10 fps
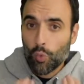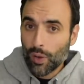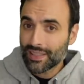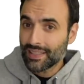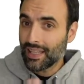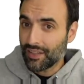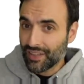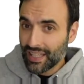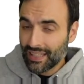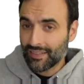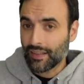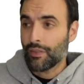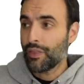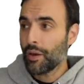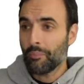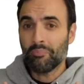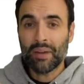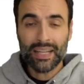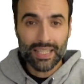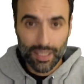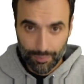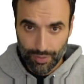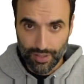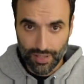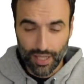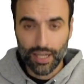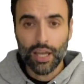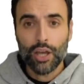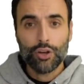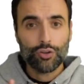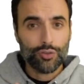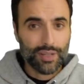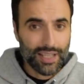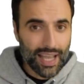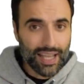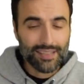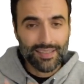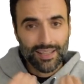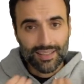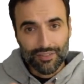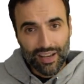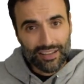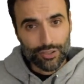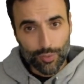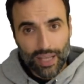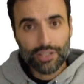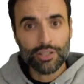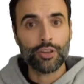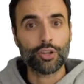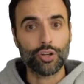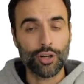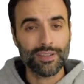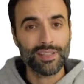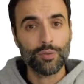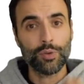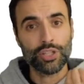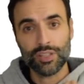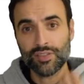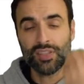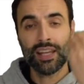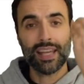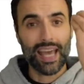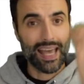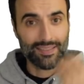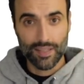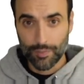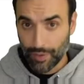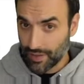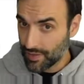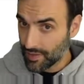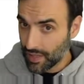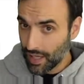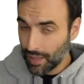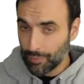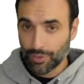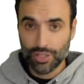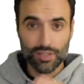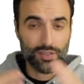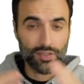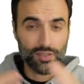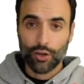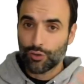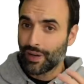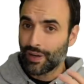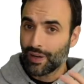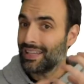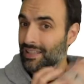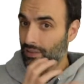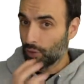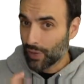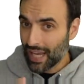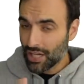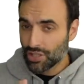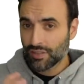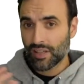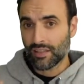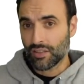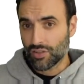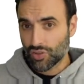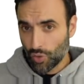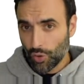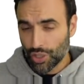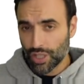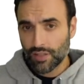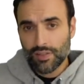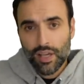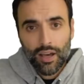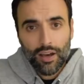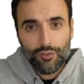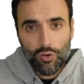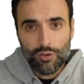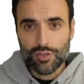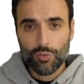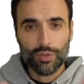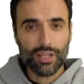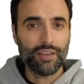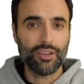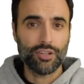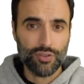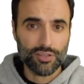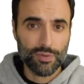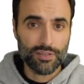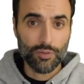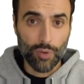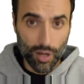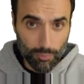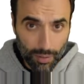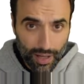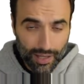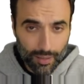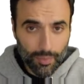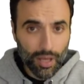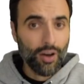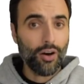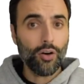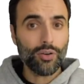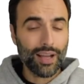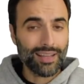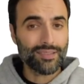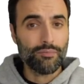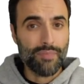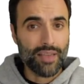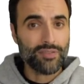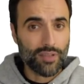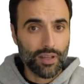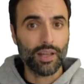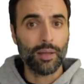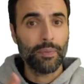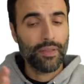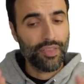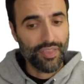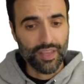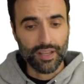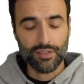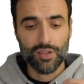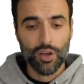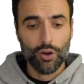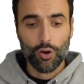quantitative easing, their money printing, creates a devaluation of the currency, which can send asset prices up, which can create dislocations and distortions. Of course, when you have interest rates at rock bottom, all kinds of messed up things